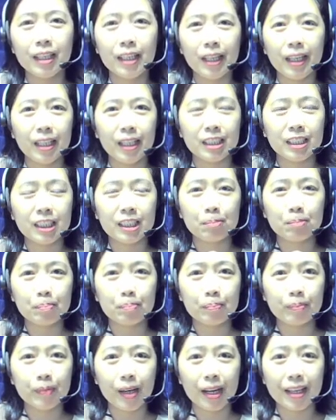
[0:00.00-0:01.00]
in
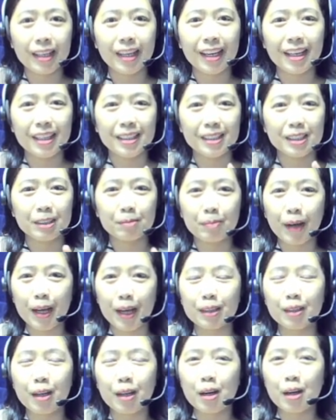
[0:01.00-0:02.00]
spite
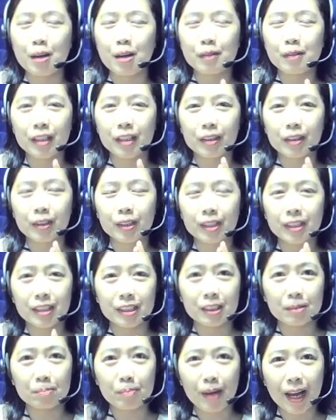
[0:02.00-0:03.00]
of or
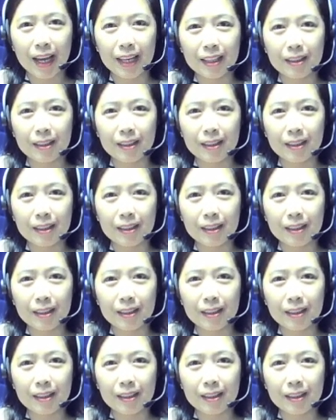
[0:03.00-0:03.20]
despite.